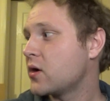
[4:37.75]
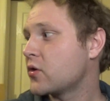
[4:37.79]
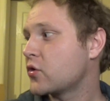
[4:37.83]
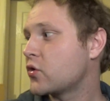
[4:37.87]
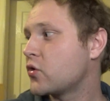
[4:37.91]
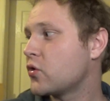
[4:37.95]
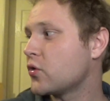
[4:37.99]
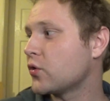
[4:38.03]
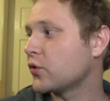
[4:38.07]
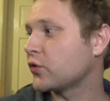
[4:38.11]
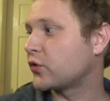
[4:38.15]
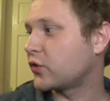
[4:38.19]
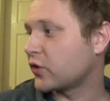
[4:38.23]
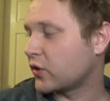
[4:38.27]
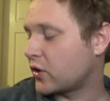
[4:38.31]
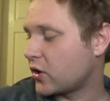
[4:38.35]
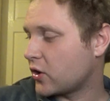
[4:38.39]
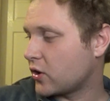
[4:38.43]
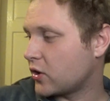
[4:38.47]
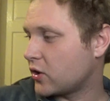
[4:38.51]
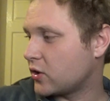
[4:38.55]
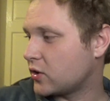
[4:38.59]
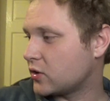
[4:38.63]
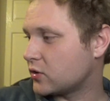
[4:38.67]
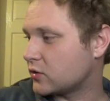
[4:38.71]
Causing
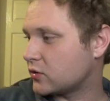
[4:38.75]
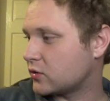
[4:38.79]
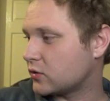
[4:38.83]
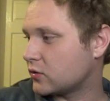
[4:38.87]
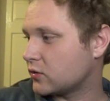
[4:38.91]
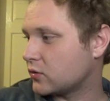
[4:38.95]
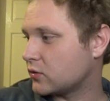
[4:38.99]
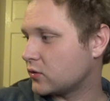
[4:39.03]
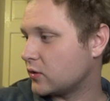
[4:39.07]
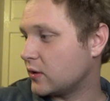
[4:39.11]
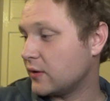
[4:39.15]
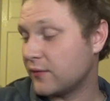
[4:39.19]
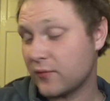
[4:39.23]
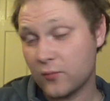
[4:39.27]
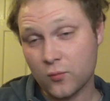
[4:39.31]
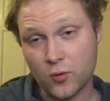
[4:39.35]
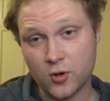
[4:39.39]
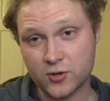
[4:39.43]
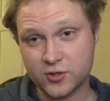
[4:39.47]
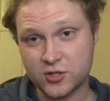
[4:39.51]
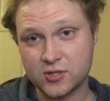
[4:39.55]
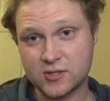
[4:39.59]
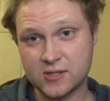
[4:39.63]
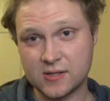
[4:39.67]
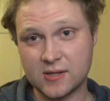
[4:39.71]
her, even while
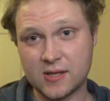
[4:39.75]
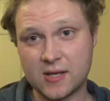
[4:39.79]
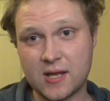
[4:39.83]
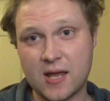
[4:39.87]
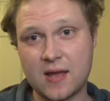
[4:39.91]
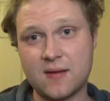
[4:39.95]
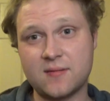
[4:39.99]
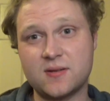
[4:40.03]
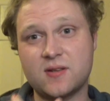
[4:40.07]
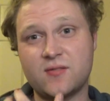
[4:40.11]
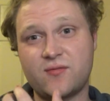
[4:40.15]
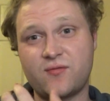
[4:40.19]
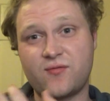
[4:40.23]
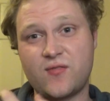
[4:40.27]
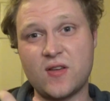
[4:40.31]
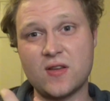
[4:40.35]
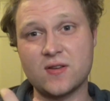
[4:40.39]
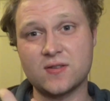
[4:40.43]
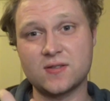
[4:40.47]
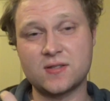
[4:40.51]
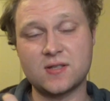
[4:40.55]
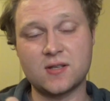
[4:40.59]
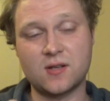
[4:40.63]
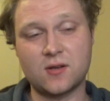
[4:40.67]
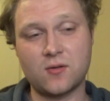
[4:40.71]
she's in the game, she
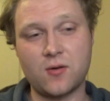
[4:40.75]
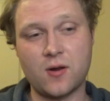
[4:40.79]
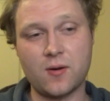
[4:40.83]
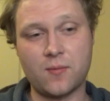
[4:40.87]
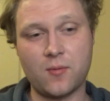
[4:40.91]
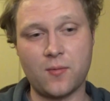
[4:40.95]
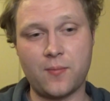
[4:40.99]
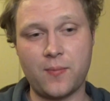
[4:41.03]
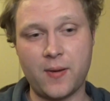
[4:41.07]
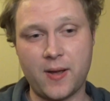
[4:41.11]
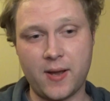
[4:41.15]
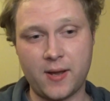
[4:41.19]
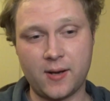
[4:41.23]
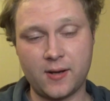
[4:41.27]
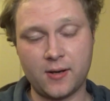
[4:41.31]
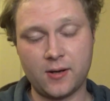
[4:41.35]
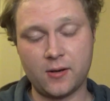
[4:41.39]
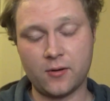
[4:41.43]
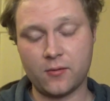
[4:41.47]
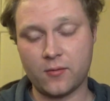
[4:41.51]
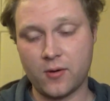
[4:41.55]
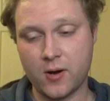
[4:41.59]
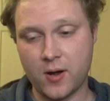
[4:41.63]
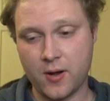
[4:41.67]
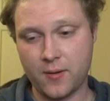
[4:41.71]
feels incredible pain in
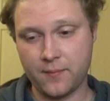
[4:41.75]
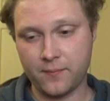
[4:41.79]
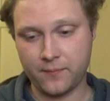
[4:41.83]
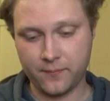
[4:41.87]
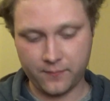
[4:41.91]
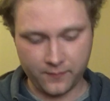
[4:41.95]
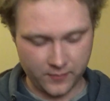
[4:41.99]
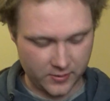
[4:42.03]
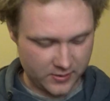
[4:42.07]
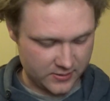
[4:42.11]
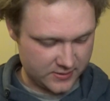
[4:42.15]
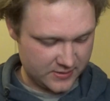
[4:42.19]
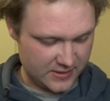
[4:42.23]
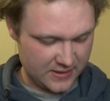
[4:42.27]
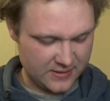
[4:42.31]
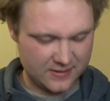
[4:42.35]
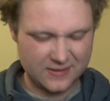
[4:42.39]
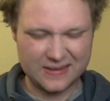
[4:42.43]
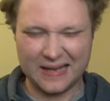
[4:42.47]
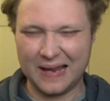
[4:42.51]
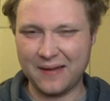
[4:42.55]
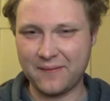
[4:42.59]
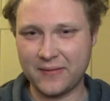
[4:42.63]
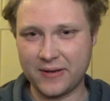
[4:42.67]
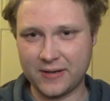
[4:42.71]
her arm. Because
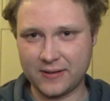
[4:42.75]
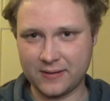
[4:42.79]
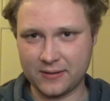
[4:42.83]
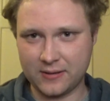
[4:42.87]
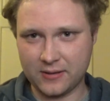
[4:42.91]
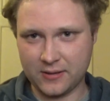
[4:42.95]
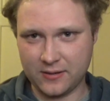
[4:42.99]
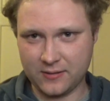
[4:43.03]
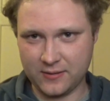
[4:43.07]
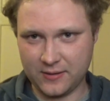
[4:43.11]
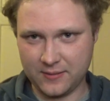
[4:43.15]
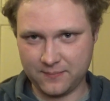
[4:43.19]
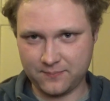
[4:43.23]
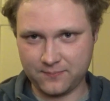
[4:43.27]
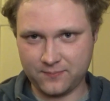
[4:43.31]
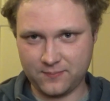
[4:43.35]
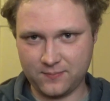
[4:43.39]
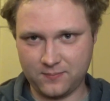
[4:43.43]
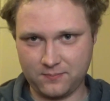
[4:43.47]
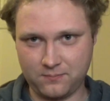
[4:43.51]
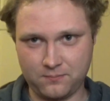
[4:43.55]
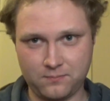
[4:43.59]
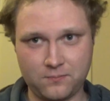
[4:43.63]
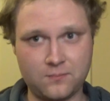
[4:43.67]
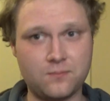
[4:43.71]
they're
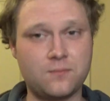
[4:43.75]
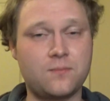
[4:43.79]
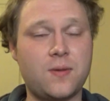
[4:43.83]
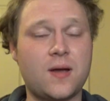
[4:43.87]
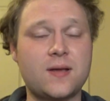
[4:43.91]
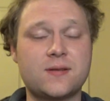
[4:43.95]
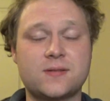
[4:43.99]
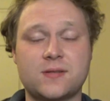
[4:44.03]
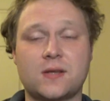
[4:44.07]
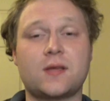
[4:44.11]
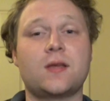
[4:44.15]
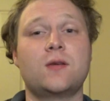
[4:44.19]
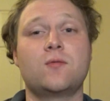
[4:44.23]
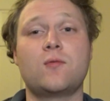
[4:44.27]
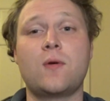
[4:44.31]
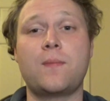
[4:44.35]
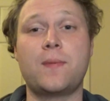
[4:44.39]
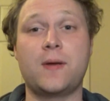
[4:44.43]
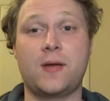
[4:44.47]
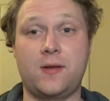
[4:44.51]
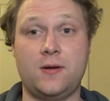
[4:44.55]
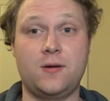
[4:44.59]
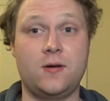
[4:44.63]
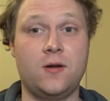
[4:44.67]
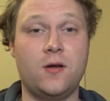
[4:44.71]
basically
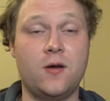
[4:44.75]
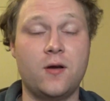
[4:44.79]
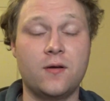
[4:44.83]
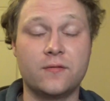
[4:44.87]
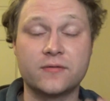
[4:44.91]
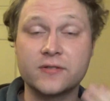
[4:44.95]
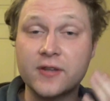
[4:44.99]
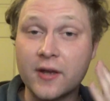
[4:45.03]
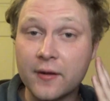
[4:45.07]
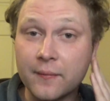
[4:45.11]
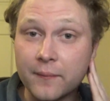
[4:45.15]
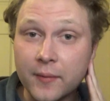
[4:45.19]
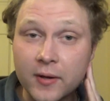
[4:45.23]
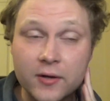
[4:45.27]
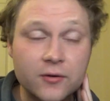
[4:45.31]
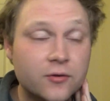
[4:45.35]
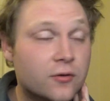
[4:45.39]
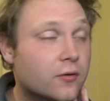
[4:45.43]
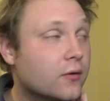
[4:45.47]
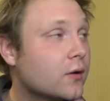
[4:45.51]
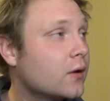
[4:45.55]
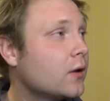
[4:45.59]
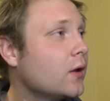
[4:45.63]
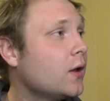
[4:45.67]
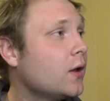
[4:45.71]
ripping at nerves, I imagine.